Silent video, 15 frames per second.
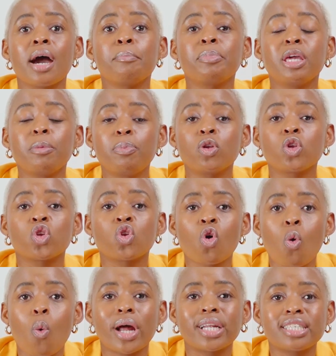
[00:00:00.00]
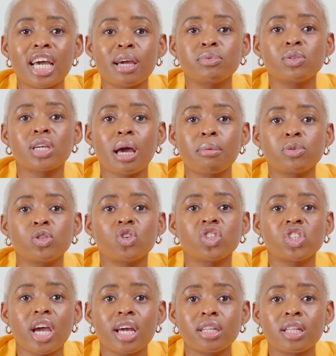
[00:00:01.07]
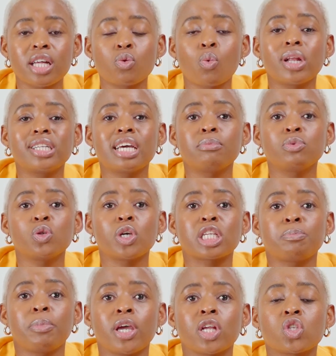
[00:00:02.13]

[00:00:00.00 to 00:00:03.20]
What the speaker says: people know what time to come to your channel and what time to expect.